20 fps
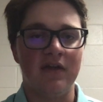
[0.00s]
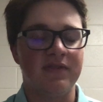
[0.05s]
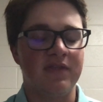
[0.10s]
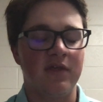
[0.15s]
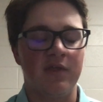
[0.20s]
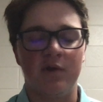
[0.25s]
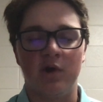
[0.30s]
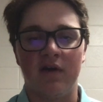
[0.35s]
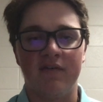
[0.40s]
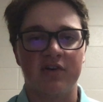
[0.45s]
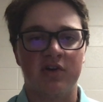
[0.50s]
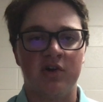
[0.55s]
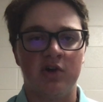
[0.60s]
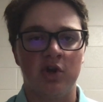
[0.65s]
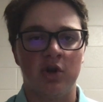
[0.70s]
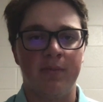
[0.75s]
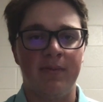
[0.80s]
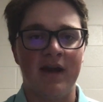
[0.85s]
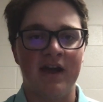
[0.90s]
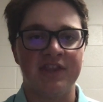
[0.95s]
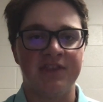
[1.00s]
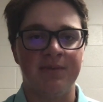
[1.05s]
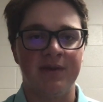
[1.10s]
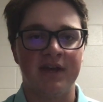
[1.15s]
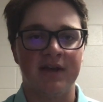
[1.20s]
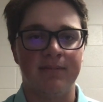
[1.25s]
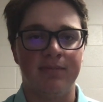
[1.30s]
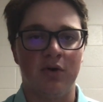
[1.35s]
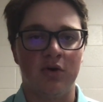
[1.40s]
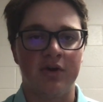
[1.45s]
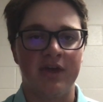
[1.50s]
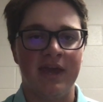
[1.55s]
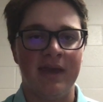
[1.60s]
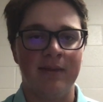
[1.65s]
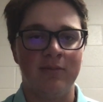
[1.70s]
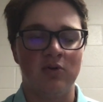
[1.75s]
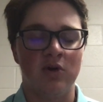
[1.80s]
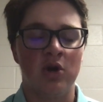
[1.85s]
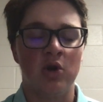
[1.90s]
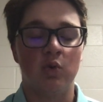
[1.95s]
they'll have a clear path to make a bowl
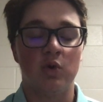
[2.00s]
game,